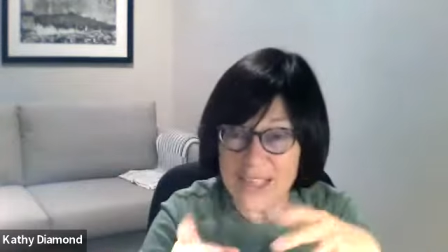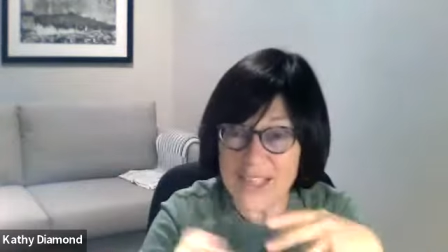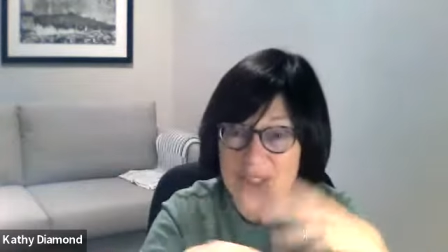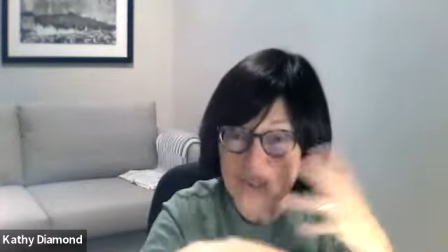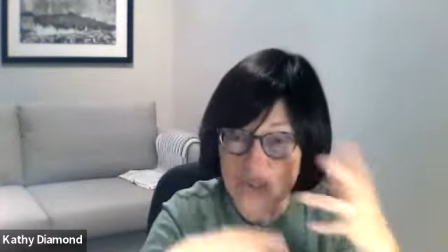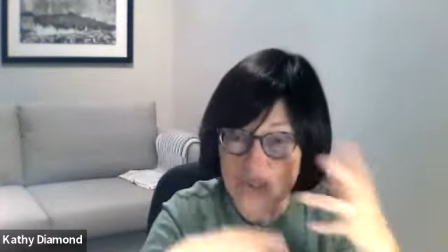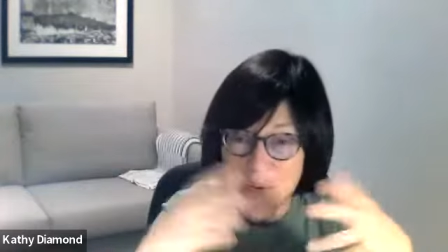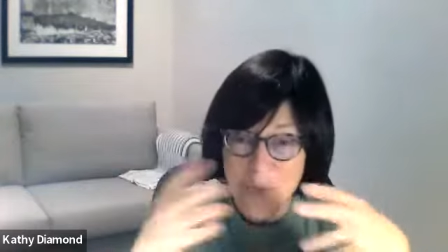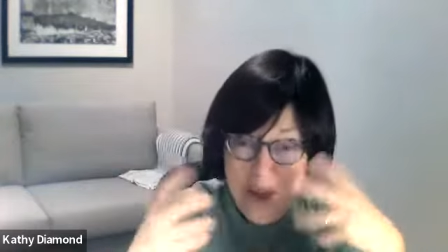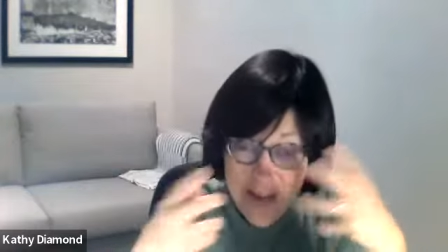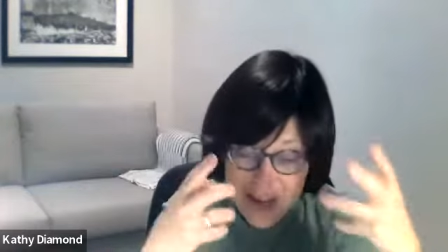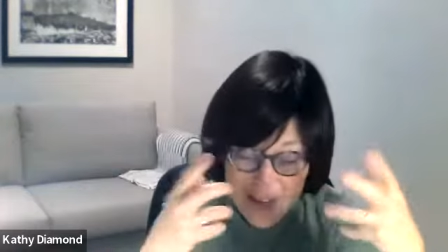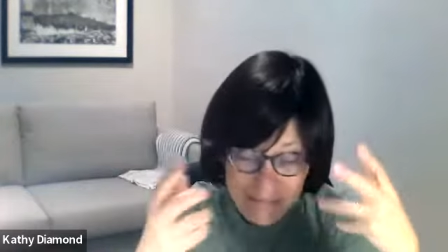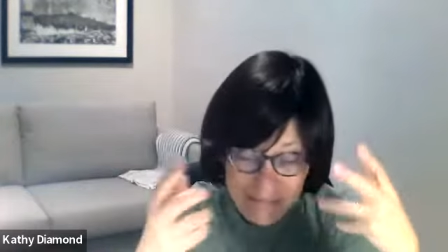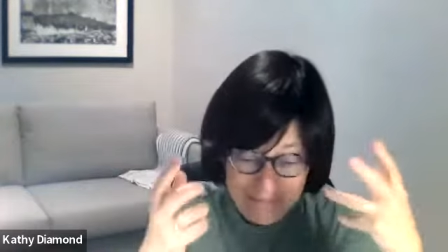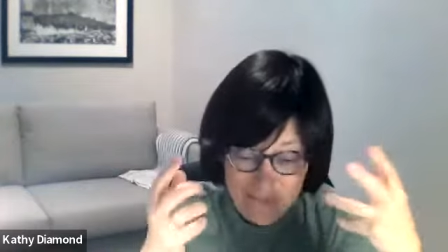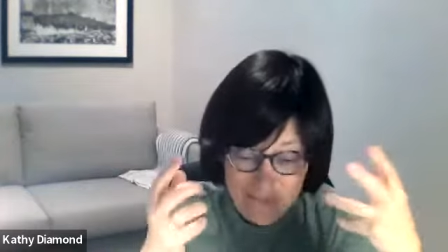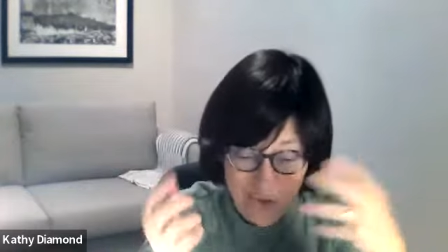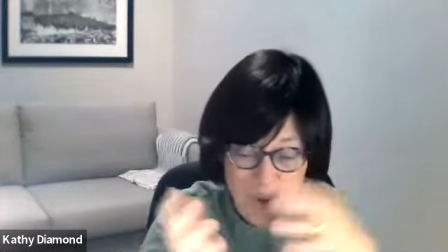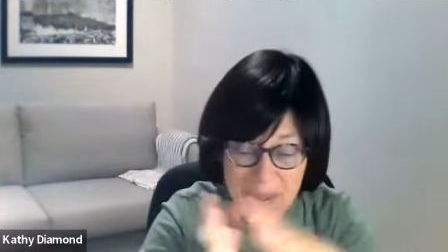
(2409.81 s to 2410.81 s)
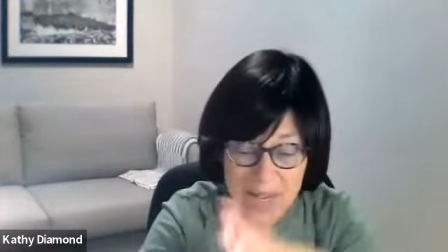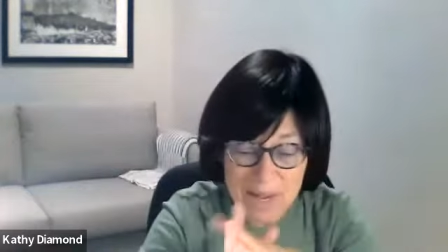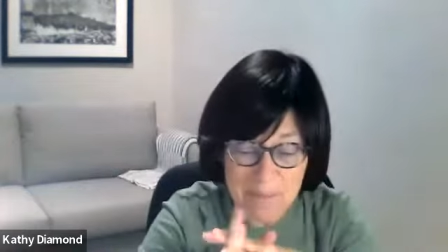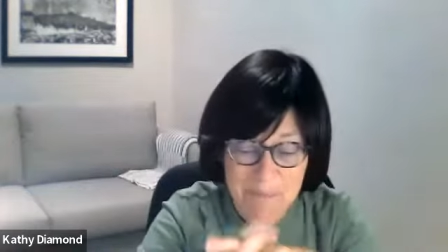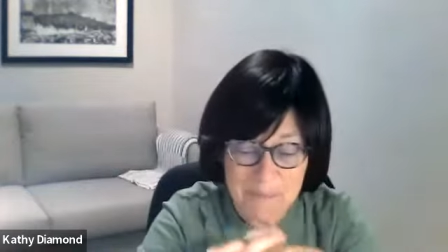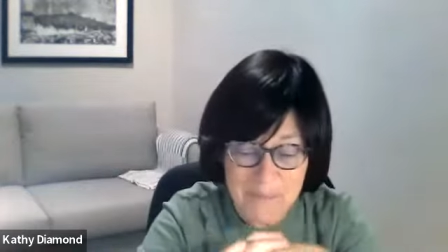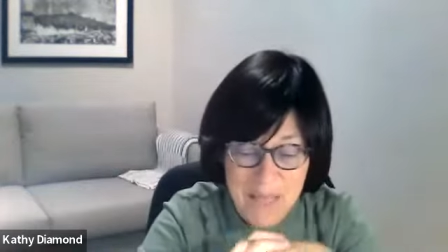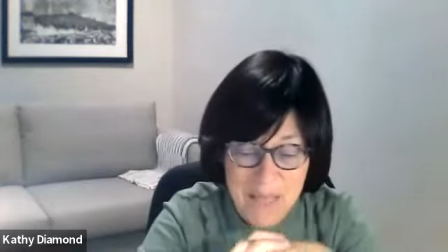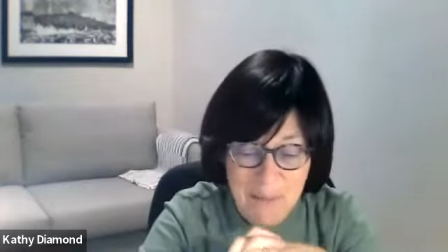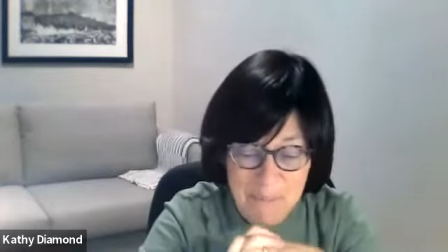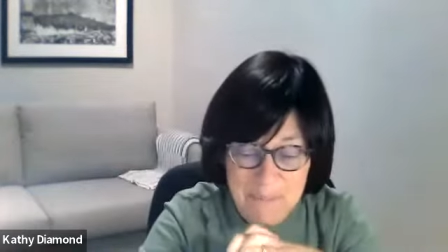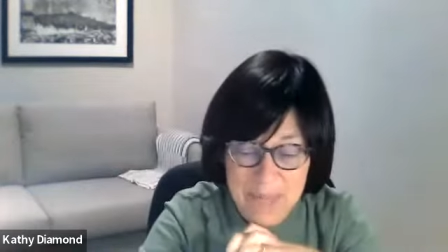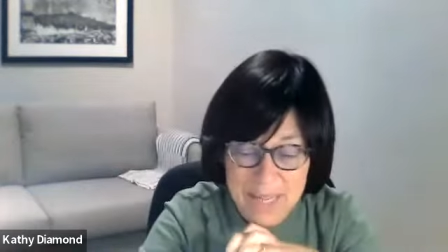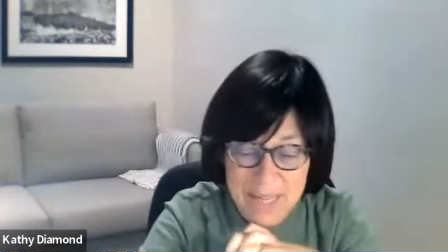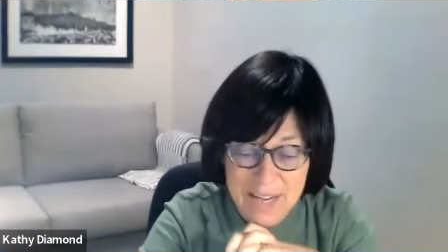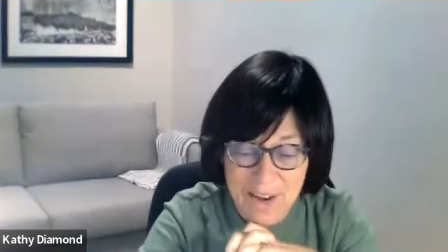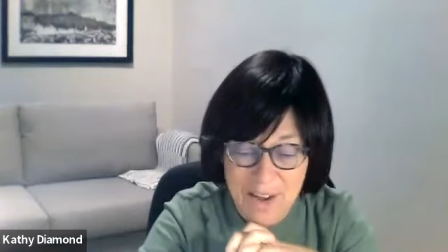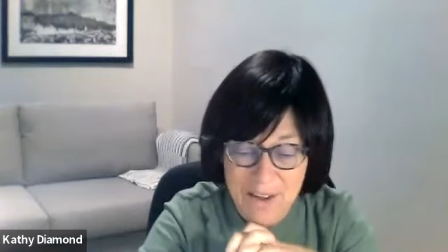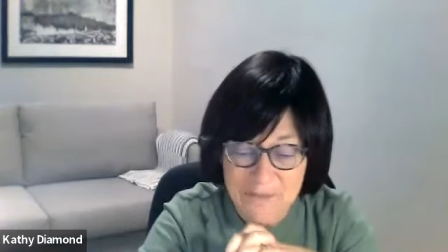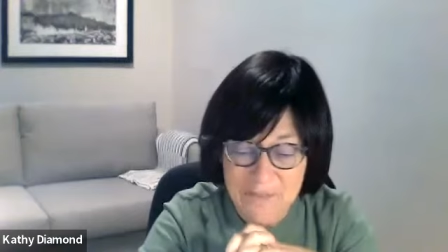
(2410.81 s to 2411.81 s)
There's quite a quite a, a
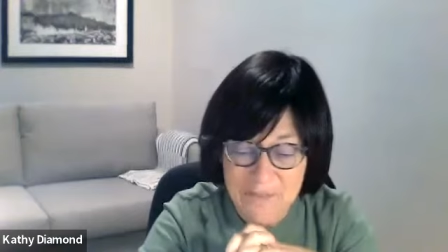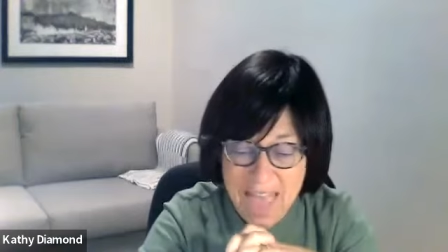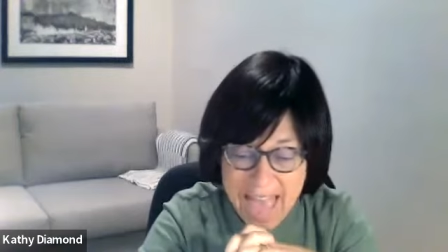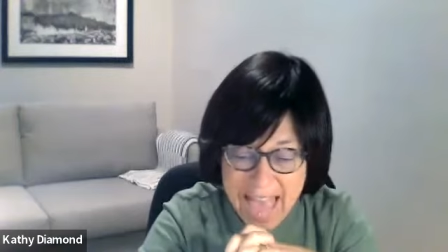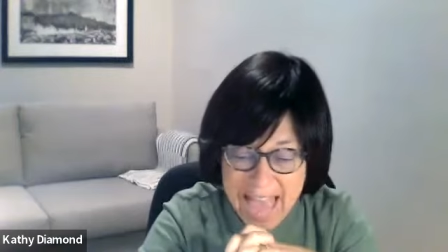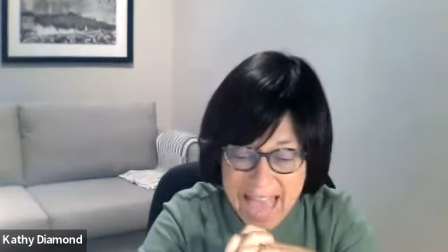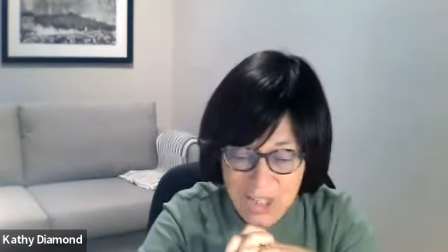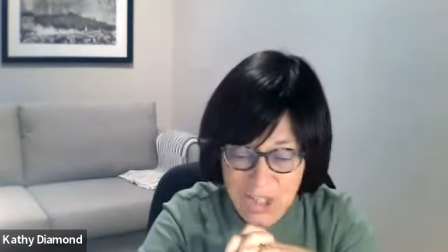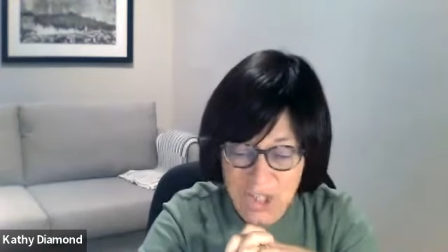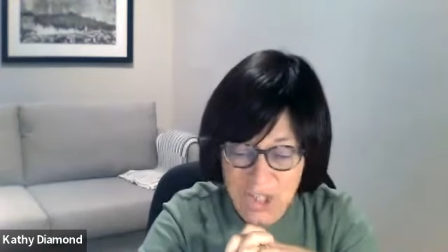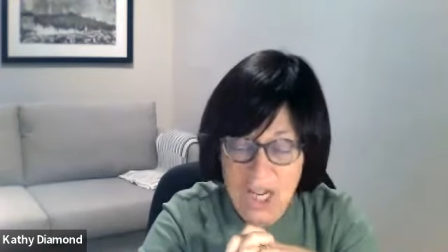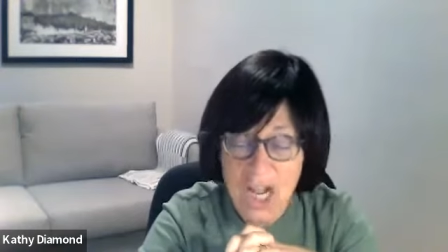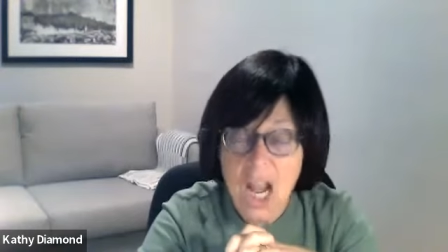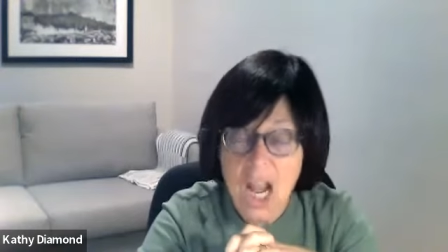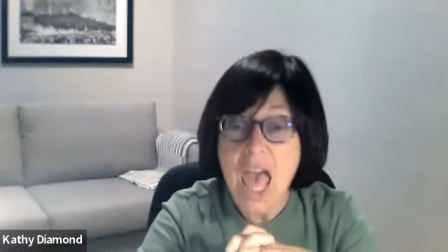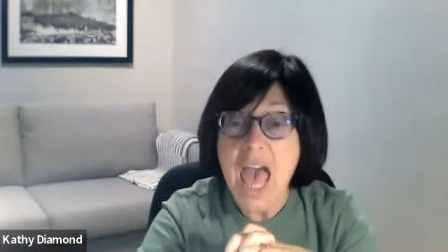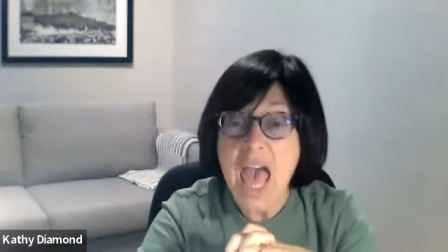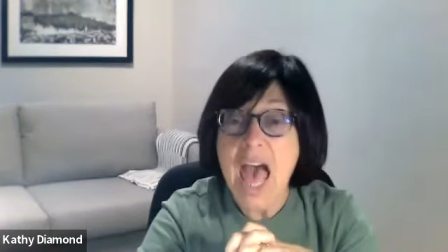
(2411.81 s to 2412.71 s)
bit of action.